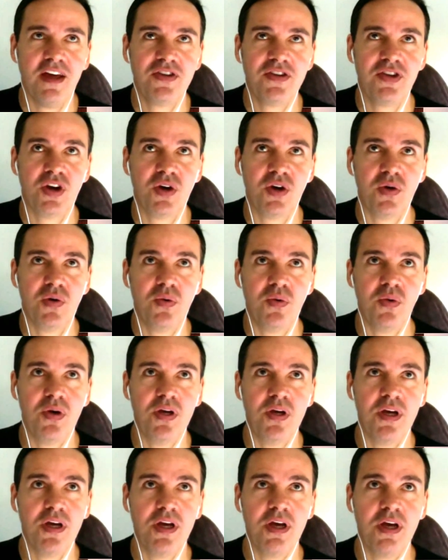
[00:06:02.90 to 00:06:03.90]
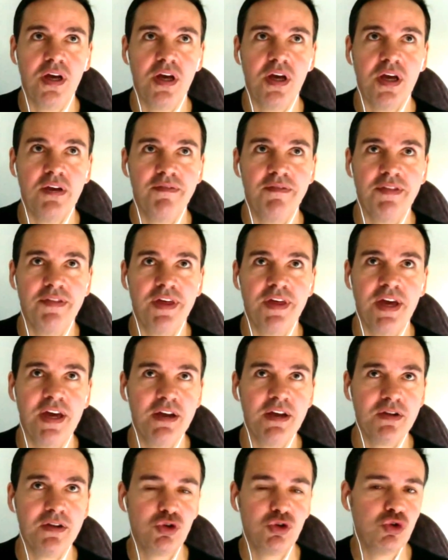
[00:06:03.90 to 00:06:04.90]
So if
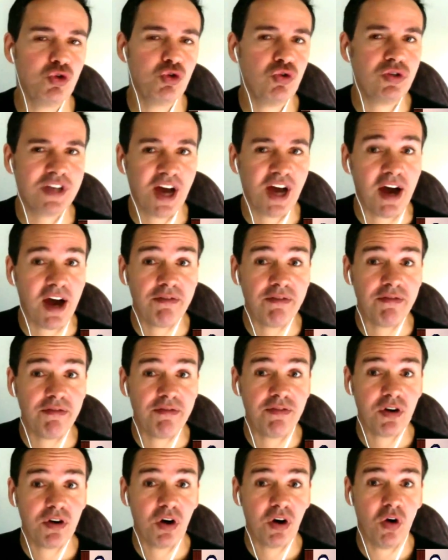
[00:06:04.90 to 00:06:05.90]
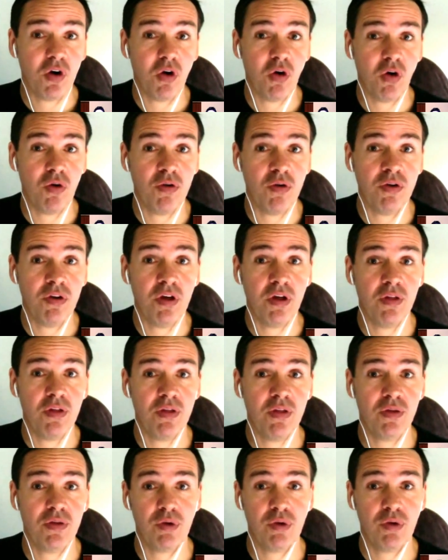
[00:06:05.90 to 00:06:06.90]
they're too tough on
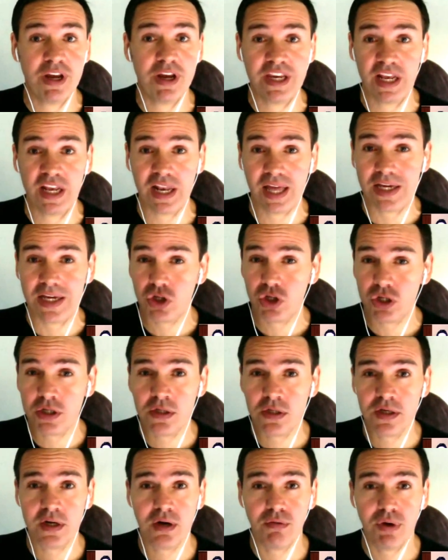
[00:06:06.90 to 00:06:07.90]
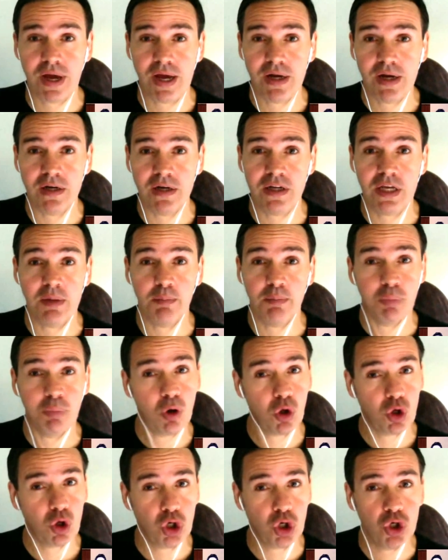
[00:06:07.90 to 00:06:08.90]
the regulations around
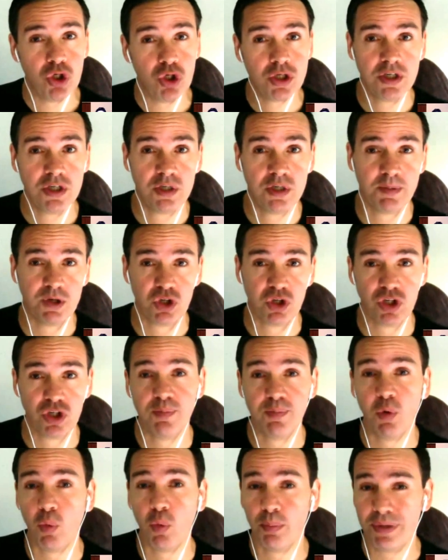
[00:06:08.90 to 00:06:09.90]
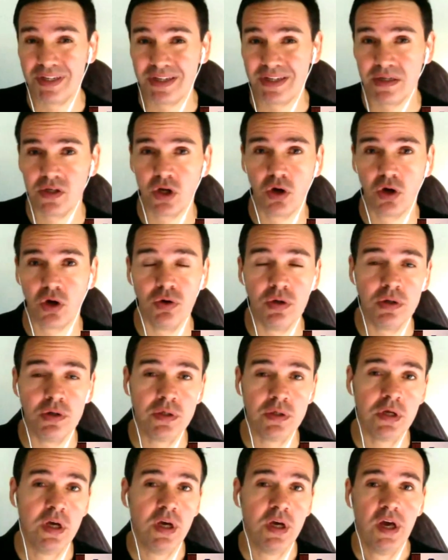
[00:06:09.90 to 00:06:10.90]
employers, especially small business
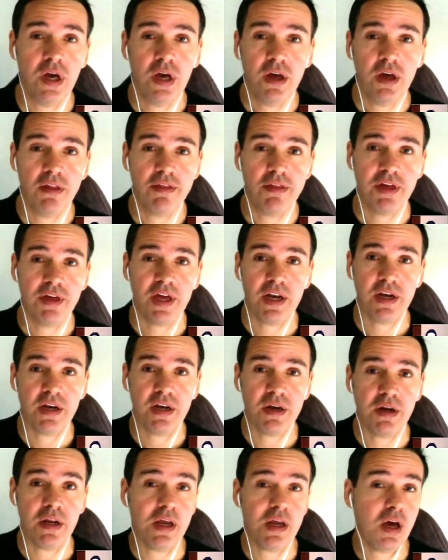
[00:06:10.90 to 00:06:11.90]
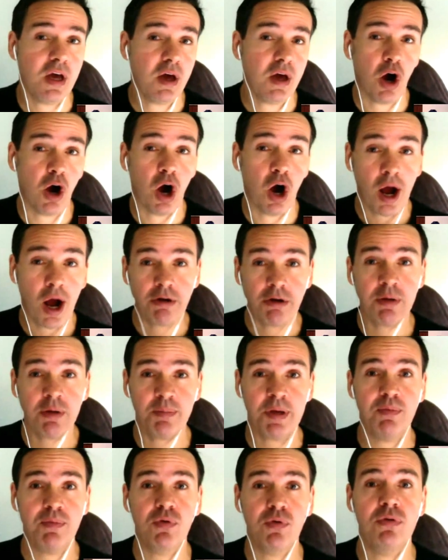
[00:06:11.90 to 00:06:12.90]
owners, then hiring
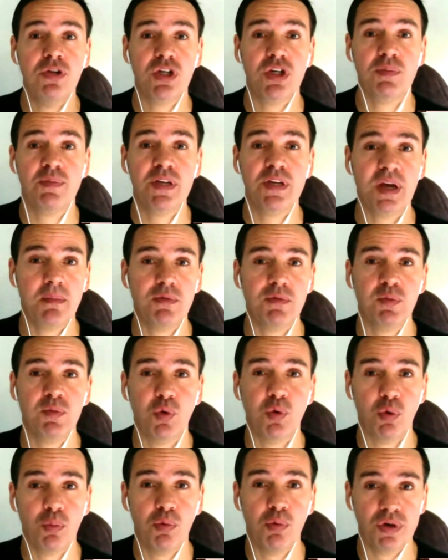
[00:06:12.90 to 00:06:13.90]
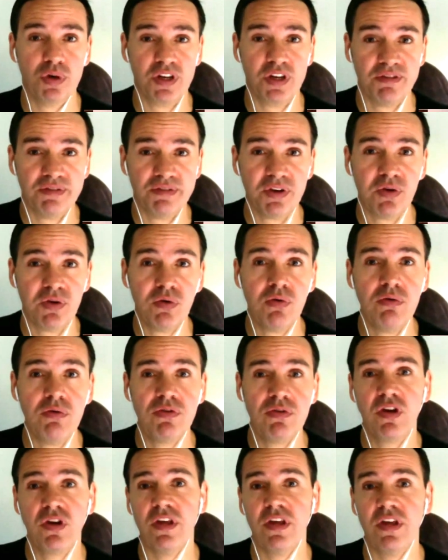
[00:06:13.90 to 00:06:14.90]
people just becomes more and more difficult,
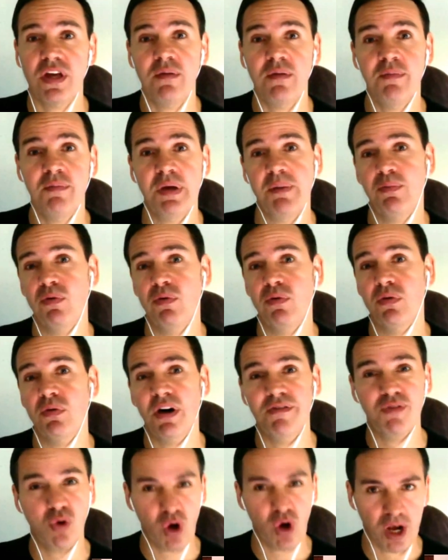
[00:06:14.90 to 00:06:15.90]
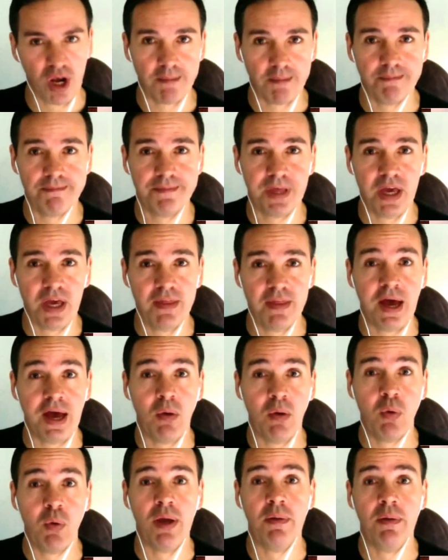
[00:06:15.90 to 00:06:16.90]
so then people avoid it. And
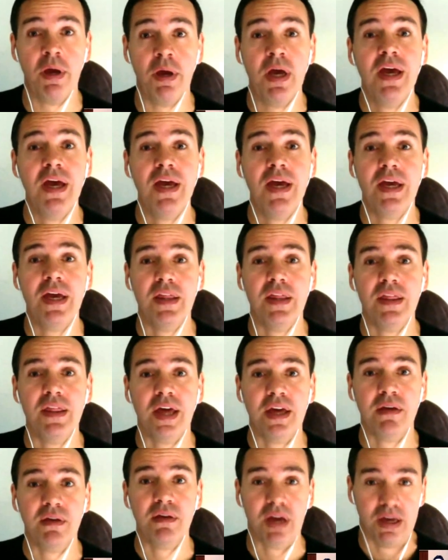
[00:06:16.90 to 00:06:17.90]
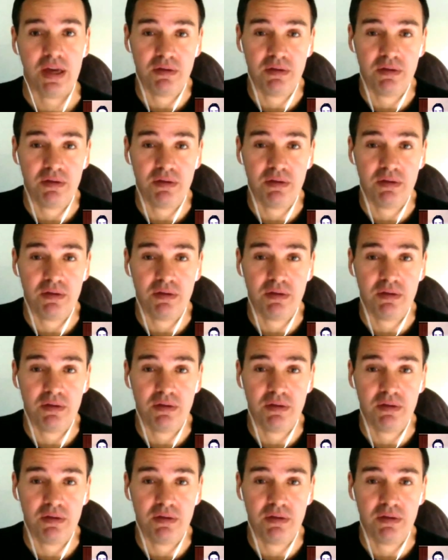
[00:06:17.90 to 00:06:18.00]
that way they